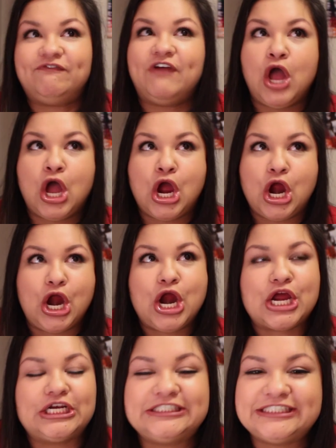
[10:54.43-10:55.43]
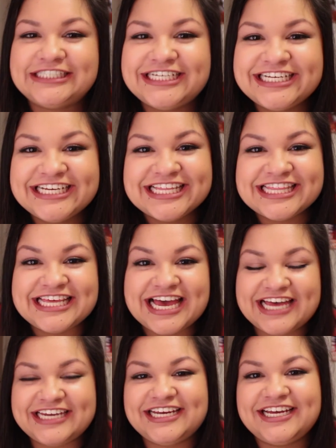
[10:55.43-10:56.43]
far
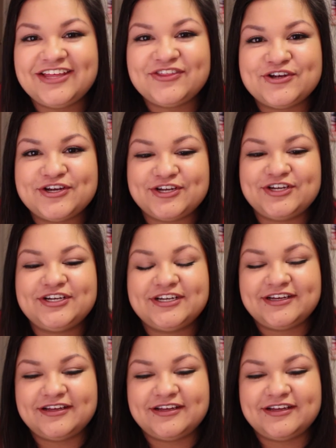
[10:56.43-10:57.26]
that they're